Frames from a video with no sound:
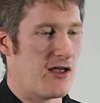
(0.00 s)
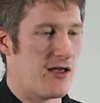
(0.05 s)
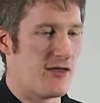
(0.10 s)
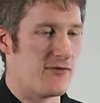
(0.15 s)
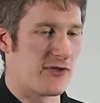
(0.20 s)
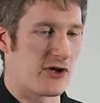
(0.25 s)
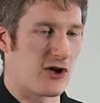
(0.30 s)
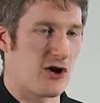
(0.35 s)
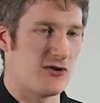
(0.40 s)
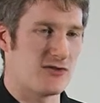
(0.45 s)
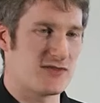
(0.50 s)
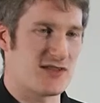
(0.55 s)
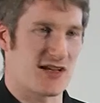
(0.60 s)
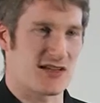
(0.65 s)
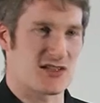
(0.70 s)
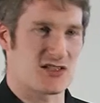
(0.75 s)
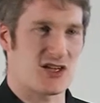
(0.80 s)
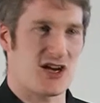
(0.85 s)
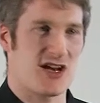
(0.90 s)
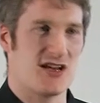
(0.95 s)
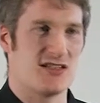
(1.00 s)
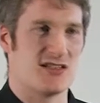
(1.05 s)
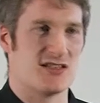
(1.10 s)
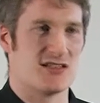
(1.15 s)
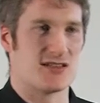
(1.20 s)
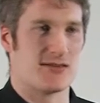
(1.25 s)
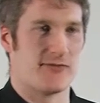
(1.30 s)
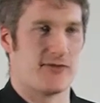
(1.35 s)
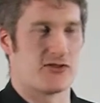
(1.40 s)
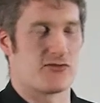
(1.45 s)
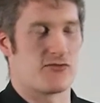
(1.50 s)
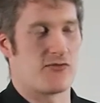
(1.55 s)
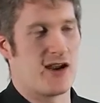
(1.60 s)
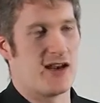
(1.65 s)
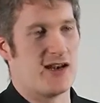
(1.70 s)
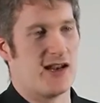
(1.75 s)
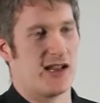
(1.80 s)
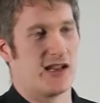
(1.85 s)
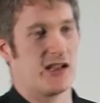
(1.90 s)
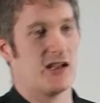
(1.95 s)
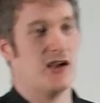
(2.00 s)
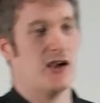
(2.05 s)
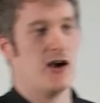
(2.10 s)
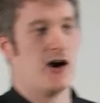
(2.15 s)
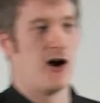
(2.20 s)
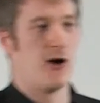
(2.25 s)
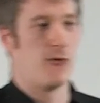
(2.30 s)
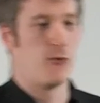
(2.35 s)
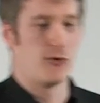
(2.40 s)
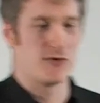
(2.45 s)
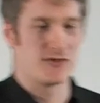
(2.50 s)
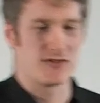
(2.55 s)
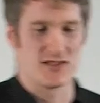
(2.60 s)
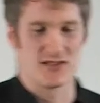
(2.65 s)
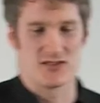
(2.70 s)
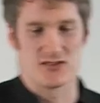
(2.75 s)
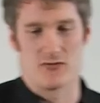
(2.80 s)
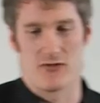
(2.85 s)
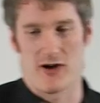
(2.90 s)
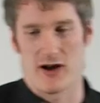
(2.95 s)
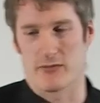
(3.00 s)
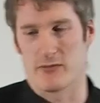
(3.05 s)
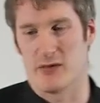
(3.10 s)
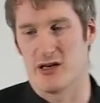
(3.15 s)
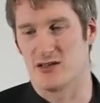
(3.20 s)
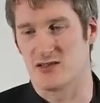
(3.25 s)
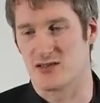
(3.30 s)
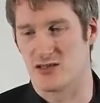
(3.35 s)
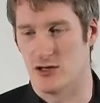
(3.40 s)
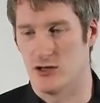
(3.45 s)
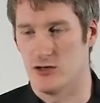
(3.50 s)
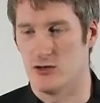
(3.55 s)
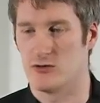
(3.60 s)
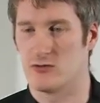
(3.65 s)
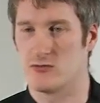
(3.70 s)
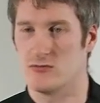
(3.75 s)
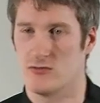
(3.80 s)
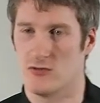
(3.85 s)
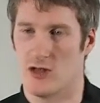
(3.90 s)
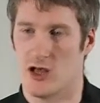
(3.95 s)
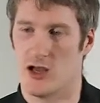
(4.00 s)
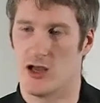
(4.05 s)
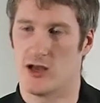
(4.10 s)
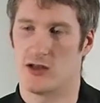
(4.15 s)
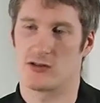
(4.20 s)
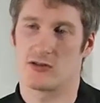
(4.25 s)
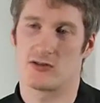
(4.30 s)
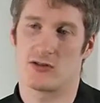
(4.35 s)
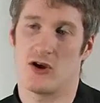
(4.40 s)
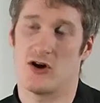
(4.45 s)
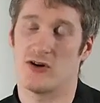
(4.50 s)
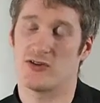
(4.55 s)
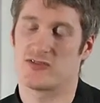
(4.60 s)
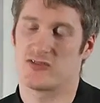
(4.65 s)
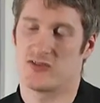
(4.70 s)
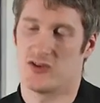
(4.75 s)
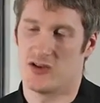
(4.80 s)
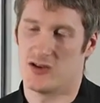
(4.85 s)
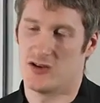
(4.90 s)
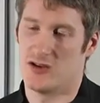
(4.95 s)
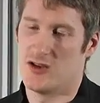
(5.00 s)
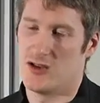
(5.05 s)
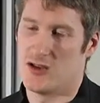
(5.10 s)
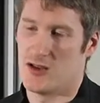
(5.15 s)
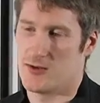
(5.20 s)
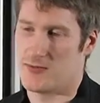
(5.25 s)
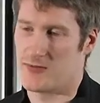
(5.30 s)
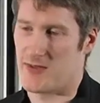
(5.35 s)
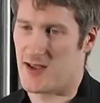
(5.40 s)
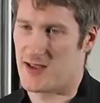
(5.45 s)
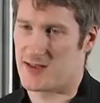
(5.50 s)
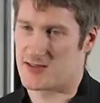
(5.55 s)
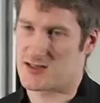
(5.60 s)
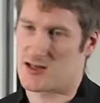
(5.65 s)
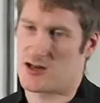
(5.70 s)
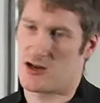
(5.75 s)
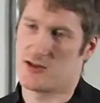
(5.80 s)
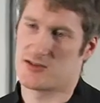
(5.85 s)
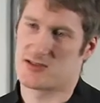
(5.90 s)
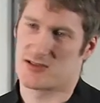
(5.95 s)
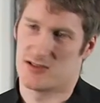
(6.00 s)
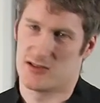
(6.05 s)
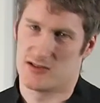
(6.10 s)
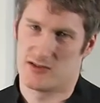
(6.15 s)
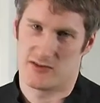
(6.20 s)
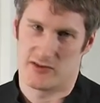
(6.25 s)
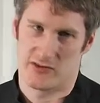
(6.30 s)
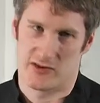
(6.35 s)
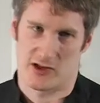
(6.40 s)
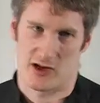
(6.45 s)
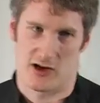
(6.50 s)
if the context changes, if it's raining, I want it to direct me to uh, Costa if that is closer than the